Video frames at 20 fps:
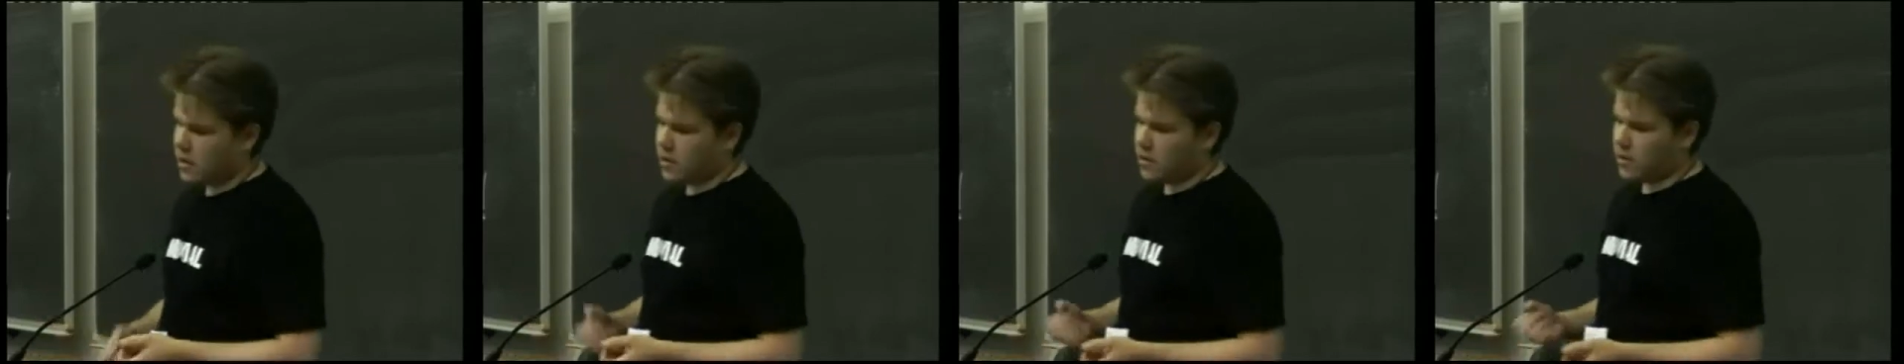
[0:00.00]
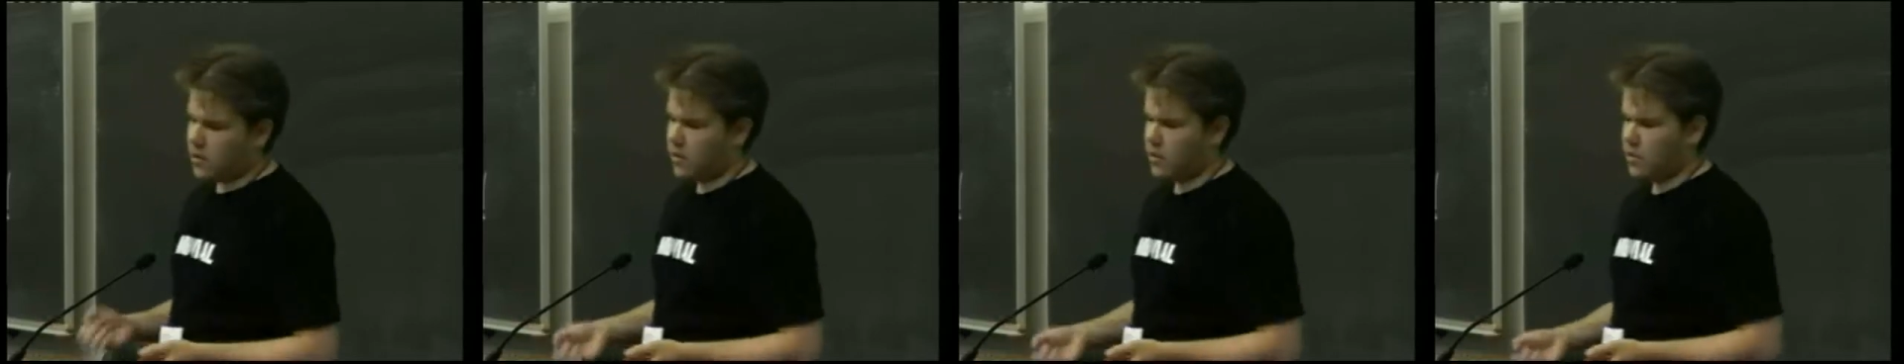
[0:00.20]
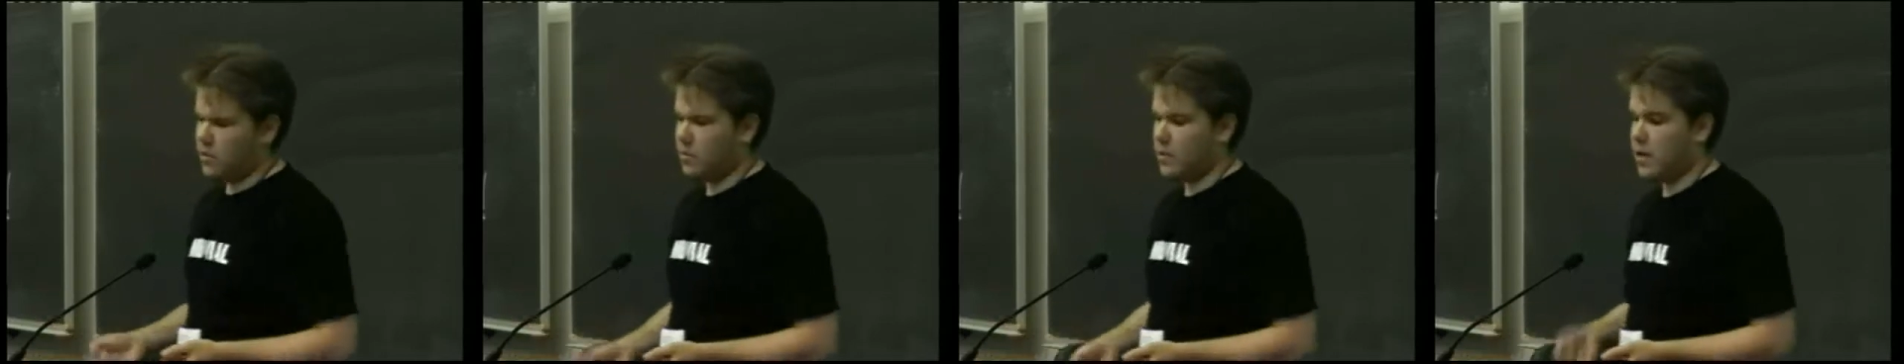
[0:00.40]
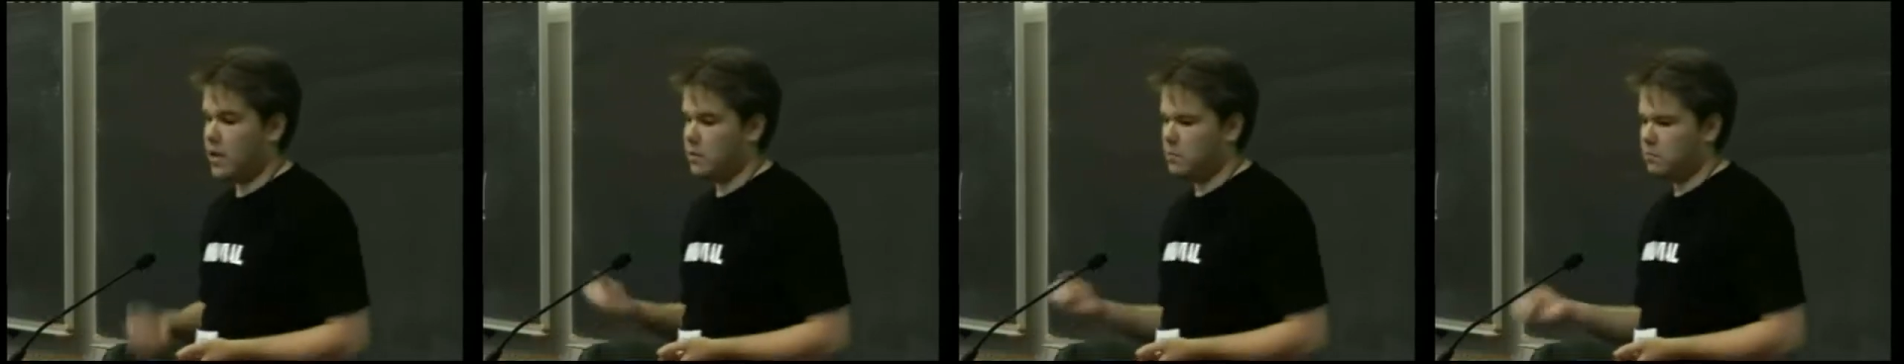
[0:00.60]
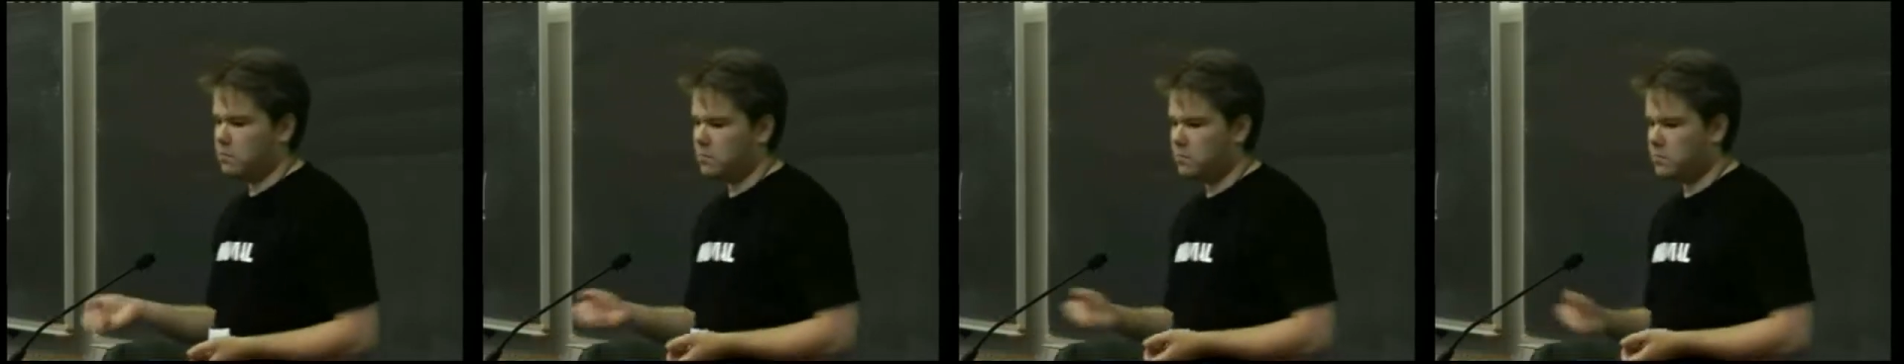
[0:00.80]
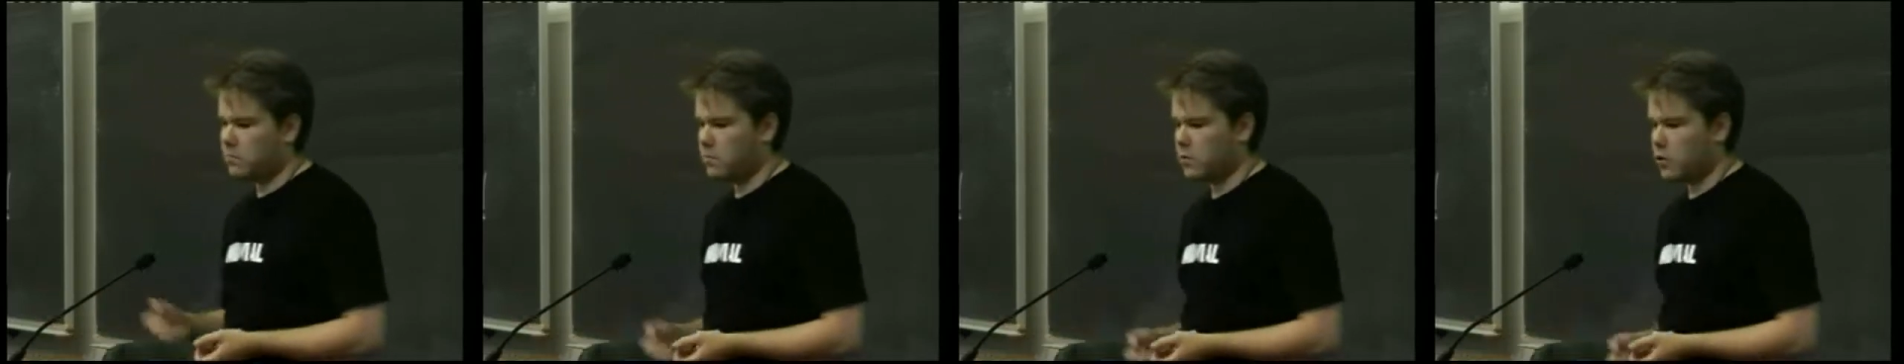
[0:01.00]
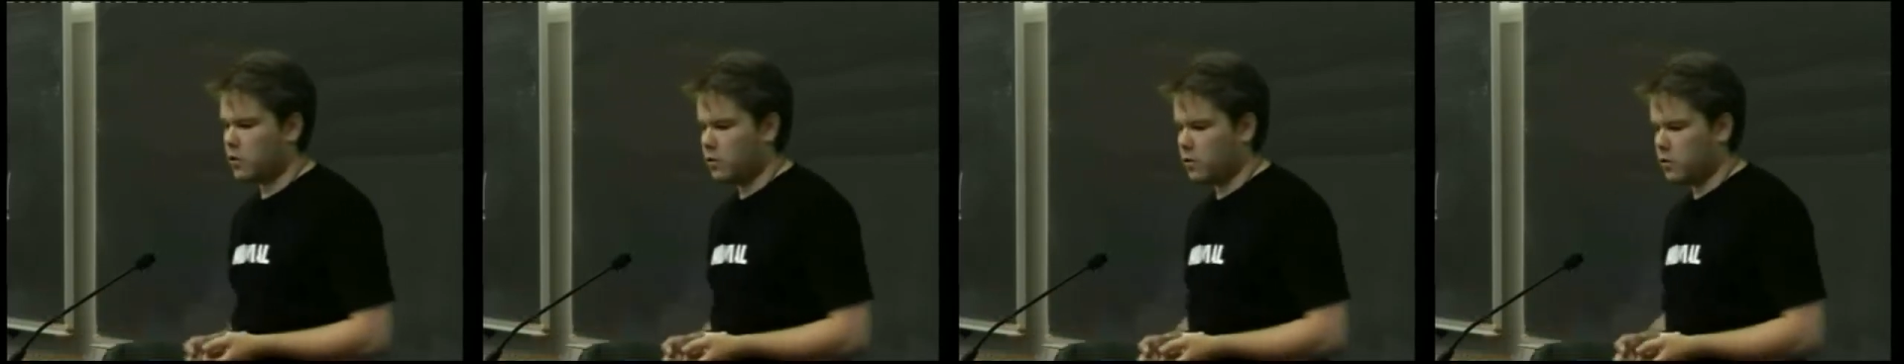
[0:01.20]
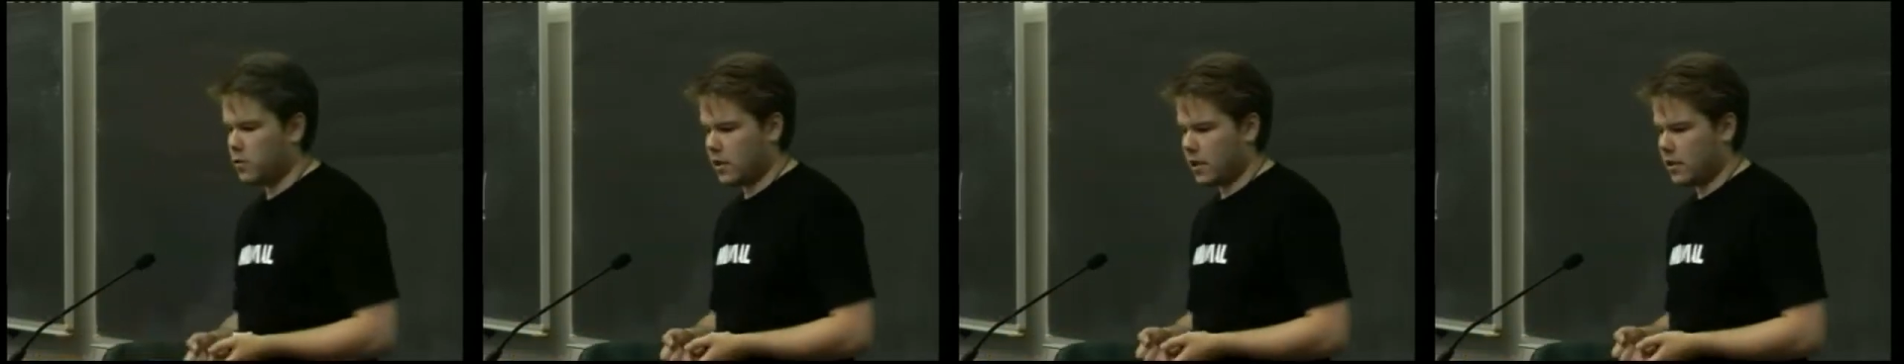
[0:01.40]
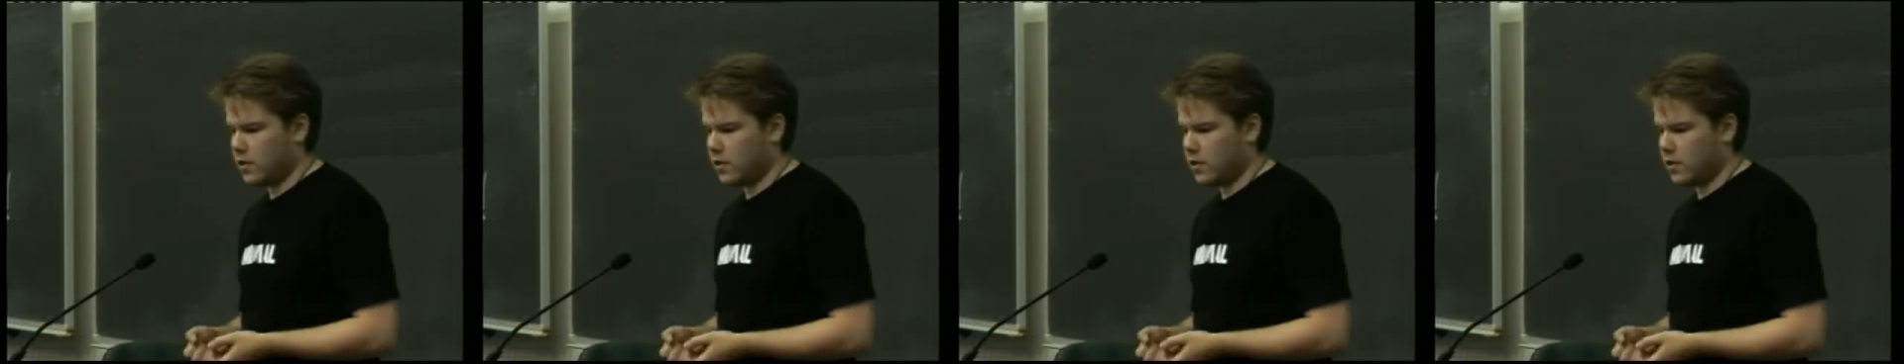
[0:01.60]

code by using a